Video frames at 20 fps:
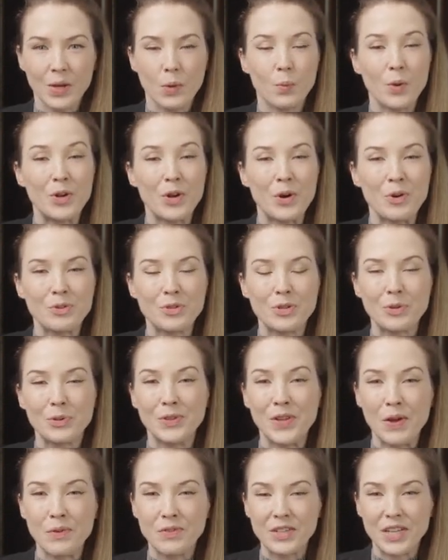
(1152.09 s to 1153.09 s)
We'd also
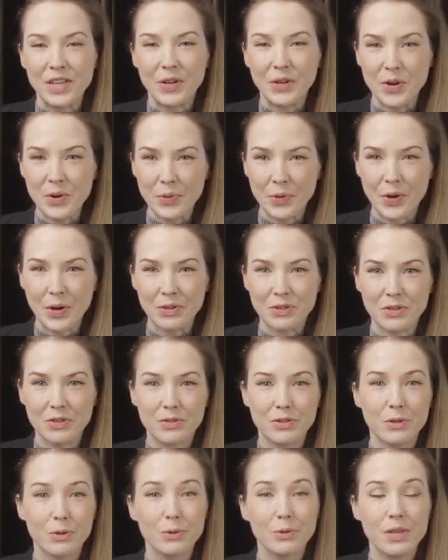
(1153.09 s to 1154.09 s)
love to hear your thoughts,
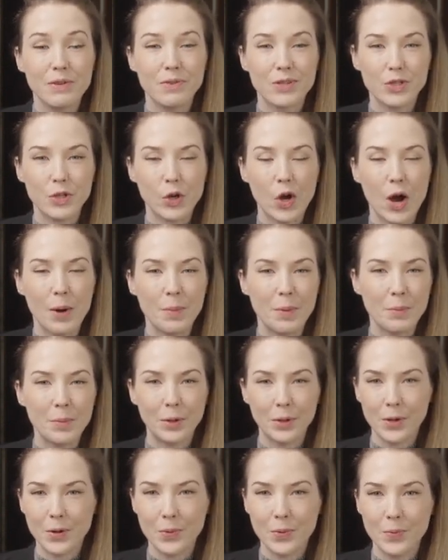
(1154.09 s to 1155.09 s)
so leave us a comment
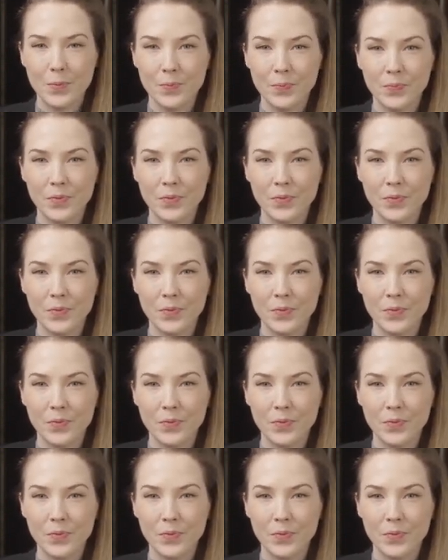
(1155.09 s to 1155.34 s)
below.